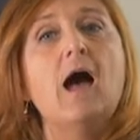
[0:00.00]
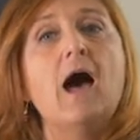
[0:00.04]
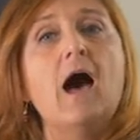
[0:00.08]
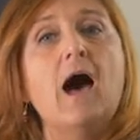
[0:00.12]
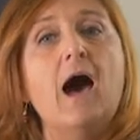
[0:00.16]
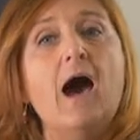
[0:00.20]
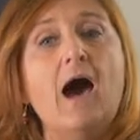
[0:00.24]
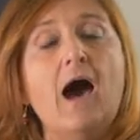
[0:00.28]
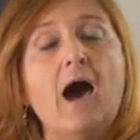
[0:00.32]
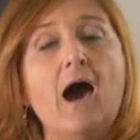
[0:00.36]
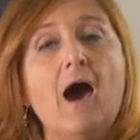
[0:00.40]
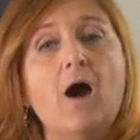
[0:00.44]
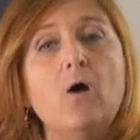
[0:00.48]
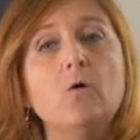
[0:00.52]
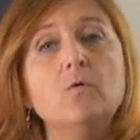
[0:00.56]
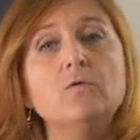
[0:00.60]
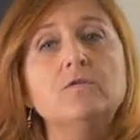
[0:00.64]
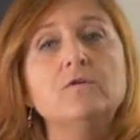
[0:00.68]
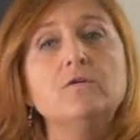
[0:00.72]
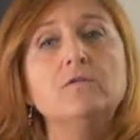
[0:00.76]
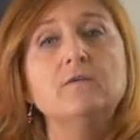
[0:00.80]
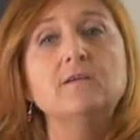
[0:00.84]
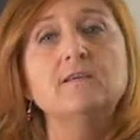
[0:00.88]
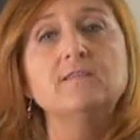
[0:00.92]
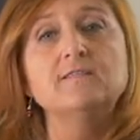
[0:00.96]
how
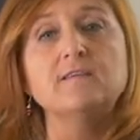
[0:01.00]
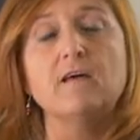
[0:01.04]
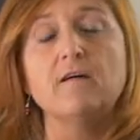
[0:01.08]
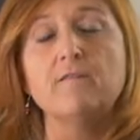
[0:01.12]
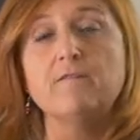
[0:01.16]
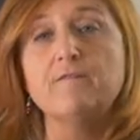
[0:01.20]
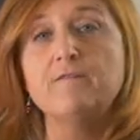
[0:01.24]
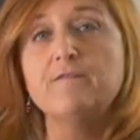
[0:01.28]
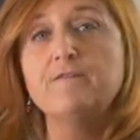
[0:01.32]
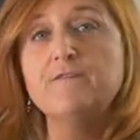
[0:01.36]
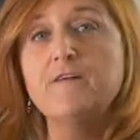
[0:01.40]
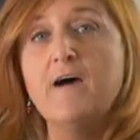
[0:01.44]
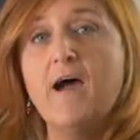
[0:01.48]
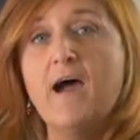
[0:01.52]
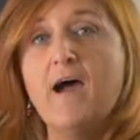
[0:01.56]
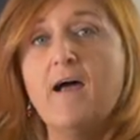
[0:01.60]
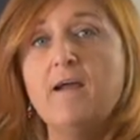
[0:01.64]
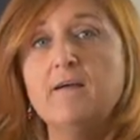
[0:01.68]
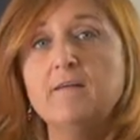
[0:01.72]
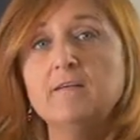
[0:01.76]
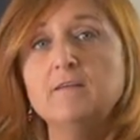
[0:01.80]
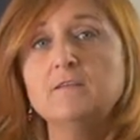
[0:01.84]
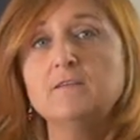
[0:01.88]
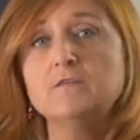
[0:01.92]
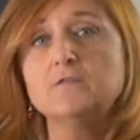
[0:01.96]
there is a
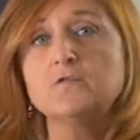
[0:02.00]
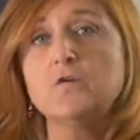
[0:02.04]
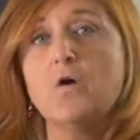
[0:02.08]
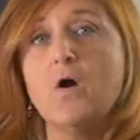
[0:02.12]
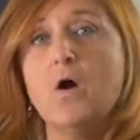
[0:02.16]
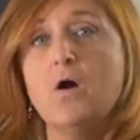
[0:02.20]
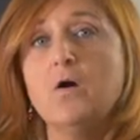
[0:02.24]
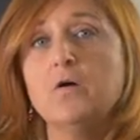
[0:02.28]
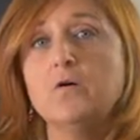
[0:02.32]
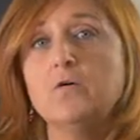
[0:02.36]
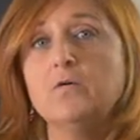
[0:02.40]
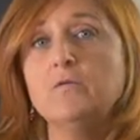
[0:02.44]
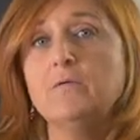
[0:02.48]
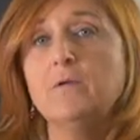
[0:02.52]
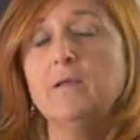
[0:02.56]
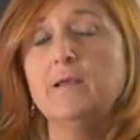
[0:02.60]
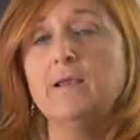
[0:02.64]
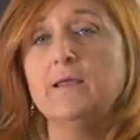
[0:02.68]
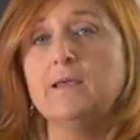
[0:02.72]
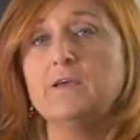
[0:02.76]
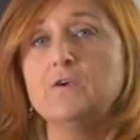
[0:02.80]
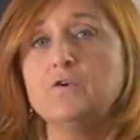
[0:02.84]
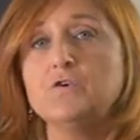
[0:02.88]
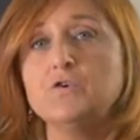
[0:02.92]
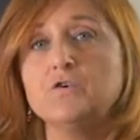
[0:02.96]
very strong
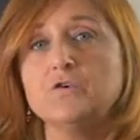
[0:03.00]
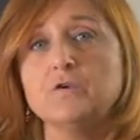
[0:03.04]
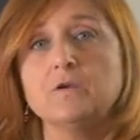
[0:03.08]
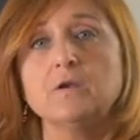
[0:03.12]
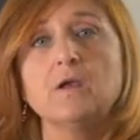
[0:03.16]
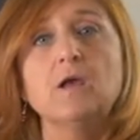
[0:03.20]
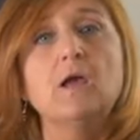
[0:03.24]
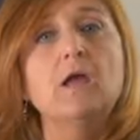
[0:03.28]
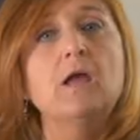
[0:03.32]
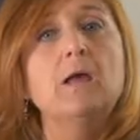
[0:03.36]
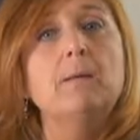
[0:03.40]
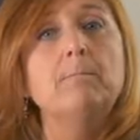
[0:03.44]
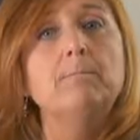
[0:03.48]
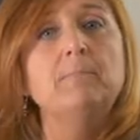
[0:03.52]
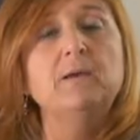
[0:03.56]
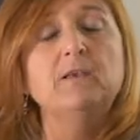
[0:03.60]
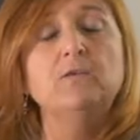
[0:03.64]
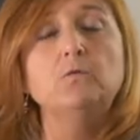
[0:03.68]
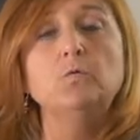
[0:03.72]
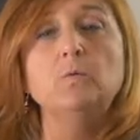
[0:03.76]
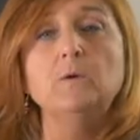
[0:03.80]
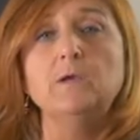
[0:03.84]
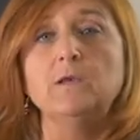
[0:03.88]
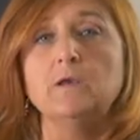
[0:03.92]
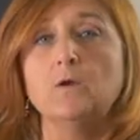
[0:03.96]
correlation
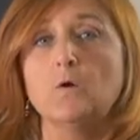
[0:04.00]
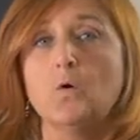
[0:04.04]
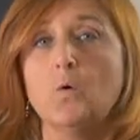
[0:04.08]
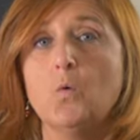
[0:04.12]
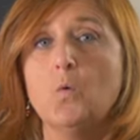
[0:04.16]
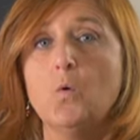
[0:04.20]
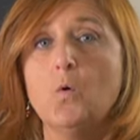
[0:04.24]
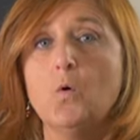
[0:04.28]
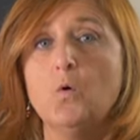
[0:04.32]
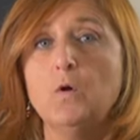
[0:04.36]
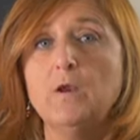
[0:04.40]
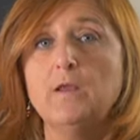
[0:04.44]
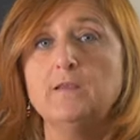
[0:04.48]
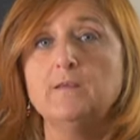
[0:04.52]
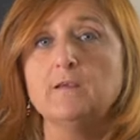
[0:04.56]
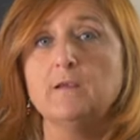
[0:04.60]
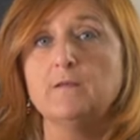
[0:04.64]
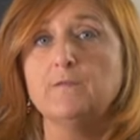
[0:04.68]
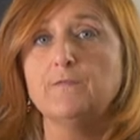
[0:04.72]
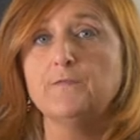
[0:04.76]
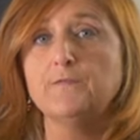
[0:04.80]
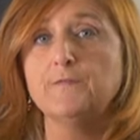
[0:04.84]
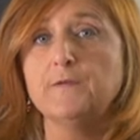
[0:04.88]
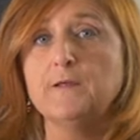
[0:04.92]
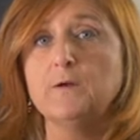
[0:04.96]
between quality
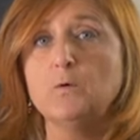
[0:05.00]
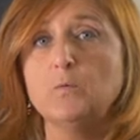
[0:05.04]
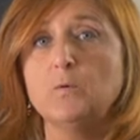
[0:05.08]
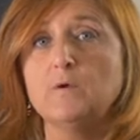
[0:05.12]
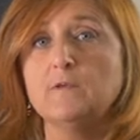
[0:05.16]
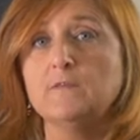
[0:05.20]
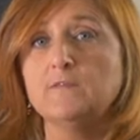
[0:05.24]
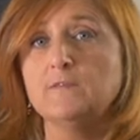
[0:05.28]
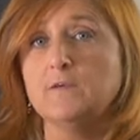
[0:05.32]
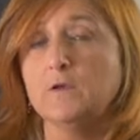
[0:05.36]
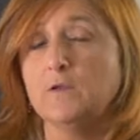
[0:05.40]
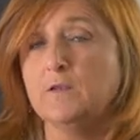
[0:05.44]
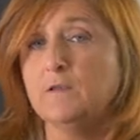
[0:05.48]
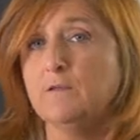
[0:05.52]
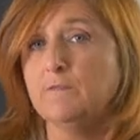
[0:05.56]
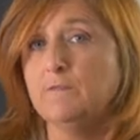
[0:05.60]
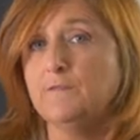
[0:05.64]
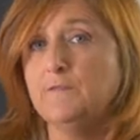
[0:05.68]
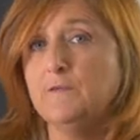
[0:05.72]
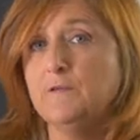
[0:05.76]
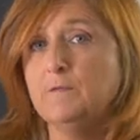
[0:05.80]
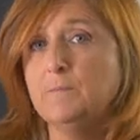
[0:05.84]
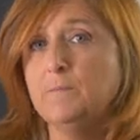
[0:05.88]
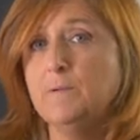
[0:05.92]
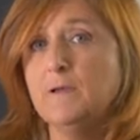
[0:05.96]
and frequency and the
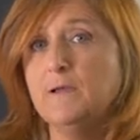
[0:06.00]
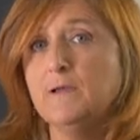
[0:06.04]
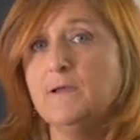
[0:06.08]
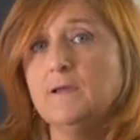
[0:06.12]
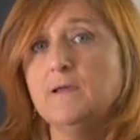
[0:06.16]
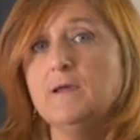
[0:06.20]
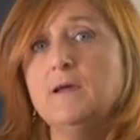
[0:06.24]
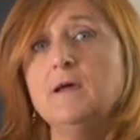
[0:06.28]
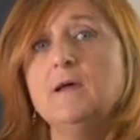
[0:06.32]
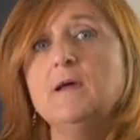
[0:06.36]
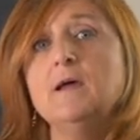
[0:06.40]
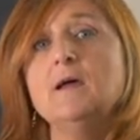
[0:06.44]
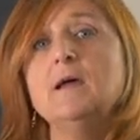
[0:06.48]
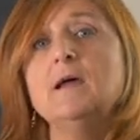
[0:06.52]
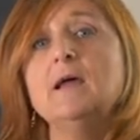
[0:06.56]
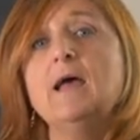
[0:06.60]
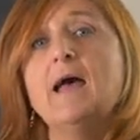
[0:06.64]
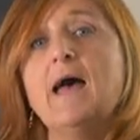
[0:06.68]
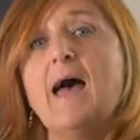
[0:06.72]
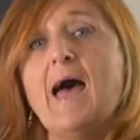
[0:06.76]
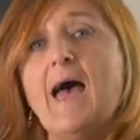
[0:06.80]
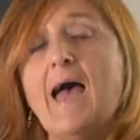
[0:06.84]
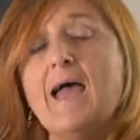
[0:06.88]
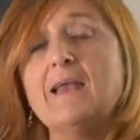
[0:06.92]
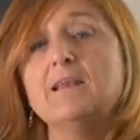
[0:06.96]
feedback
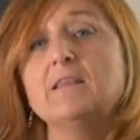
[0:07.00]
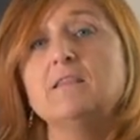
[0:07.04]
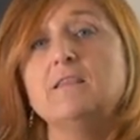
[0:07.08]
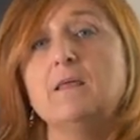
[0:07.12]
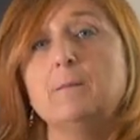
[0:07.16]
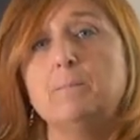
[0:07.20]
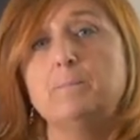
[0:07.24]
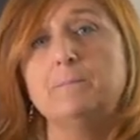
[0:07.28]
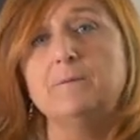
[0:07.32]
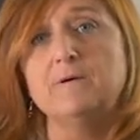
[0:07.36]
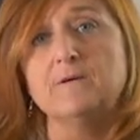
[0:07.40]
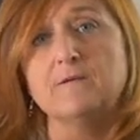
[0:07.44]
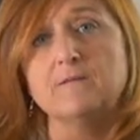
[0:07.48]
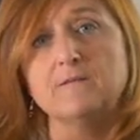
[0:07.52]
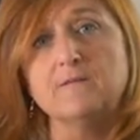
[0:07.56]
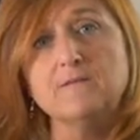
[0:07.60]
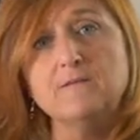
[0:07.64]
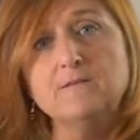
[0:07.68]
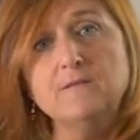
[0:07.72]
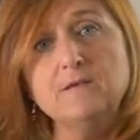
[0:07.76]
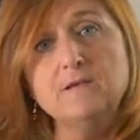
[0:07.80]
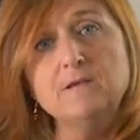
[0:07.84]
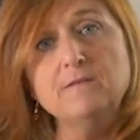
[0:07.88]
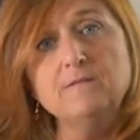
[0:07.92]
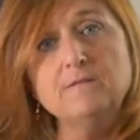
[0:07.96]
and the
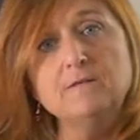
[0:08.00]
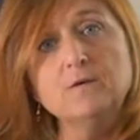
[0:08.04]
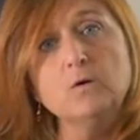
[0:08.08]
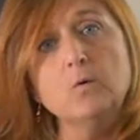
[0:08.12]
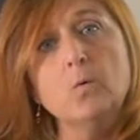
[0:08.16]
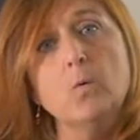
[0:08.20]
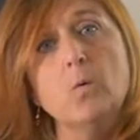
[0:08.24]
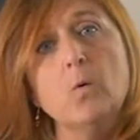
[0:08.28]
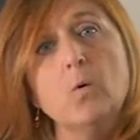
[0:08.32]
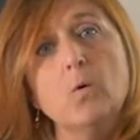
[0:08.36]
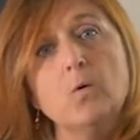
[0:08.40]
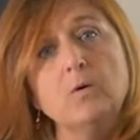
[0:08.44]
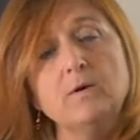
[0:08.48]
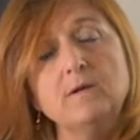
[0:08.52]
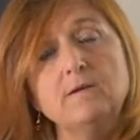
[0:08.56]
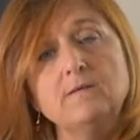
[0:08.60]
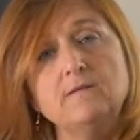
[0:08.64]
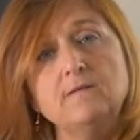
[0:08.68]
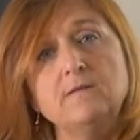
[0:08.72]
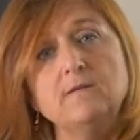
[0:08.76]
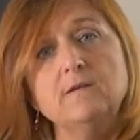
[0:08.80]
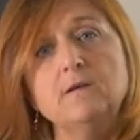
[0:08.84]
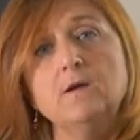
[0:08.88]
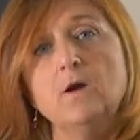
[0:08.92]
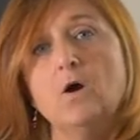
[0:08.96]
perceived
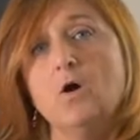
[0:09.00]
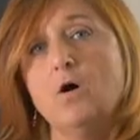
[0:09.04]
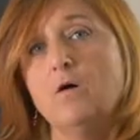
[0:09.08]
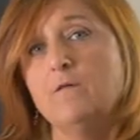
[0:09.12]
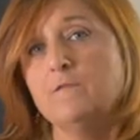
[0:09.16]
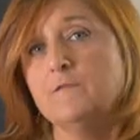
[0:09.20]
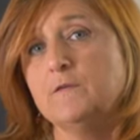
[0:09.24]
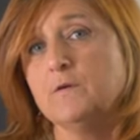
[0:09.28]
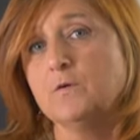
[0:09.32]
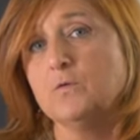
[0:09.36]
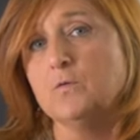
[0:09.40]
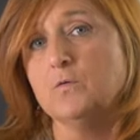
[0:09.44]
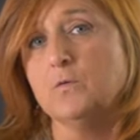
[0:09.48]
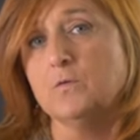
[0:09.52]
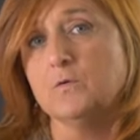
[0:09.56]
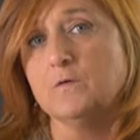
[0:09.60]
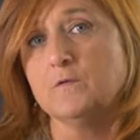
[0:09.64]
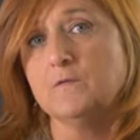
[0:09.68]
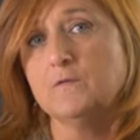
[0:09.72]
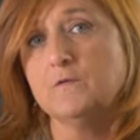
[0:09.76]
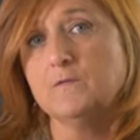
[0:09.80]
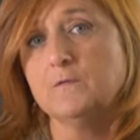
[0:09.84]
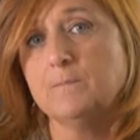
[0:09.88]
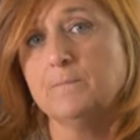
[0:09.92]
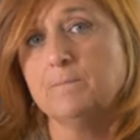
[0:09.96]
quality of the
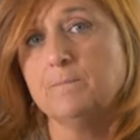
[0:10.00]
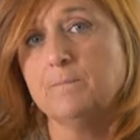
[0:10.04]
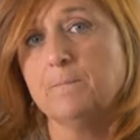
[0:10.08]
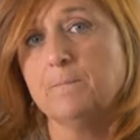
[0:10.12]
course.